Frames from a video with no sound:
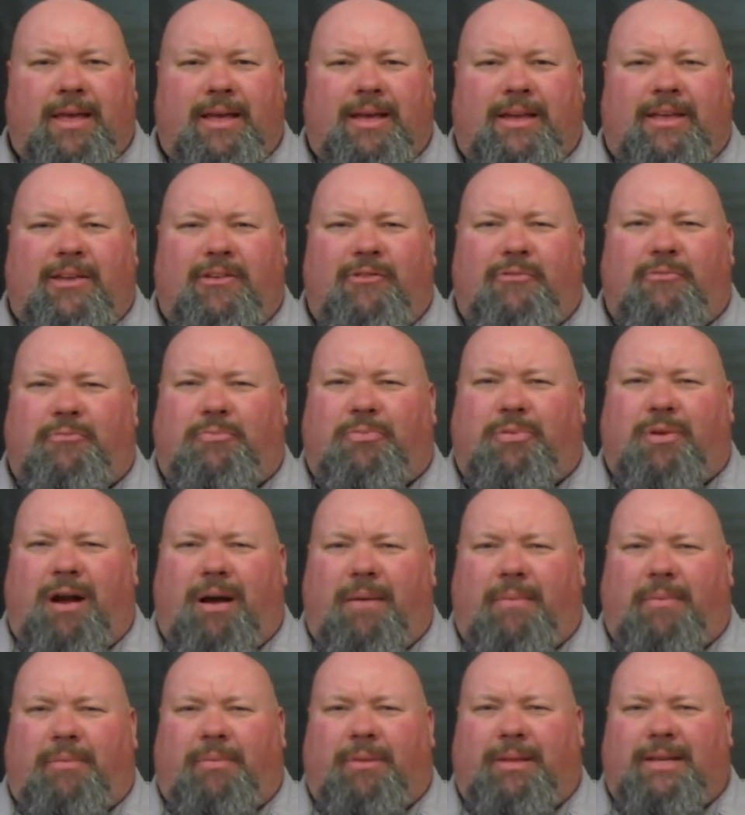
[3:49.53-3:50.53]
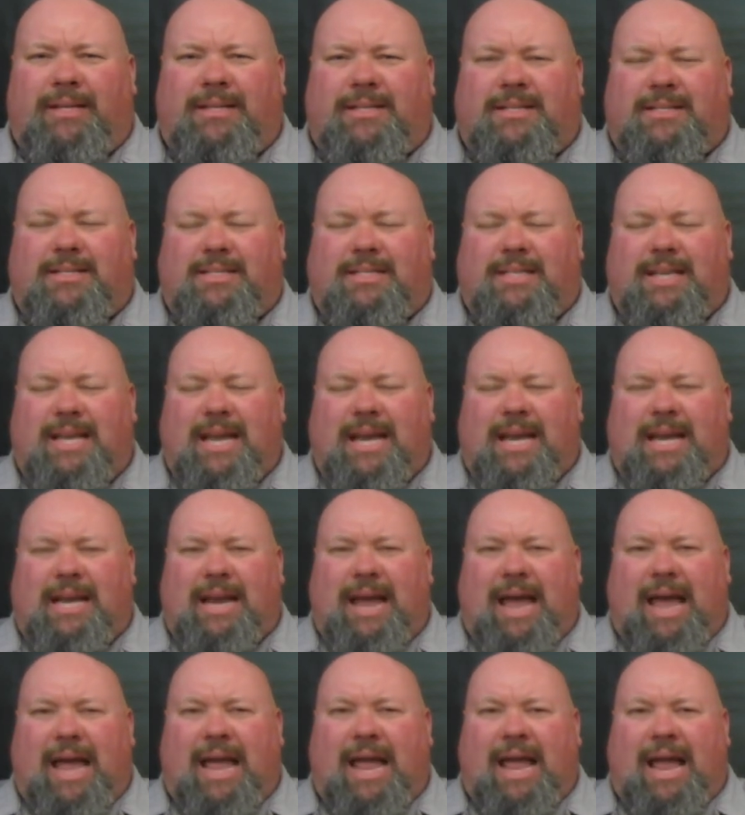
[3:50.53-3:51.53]
you've probably seen
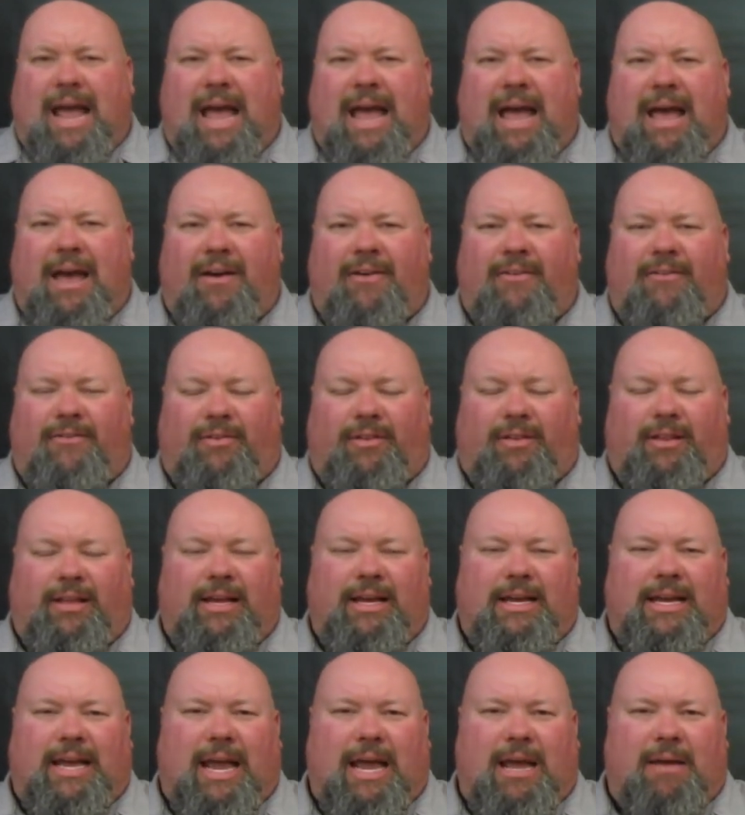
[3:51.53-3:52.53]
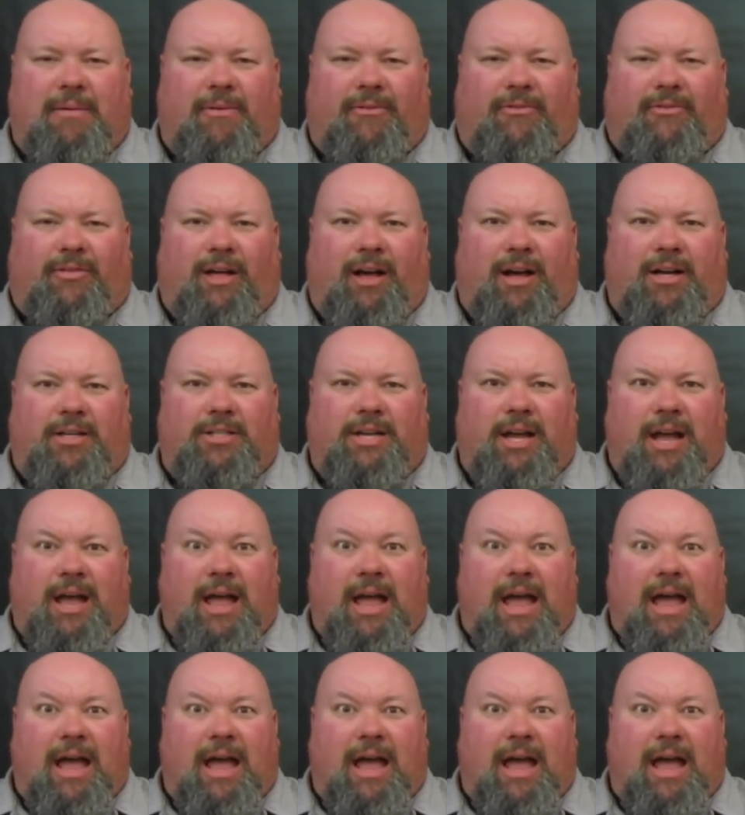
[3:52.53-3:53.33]
a heavily camouflaged,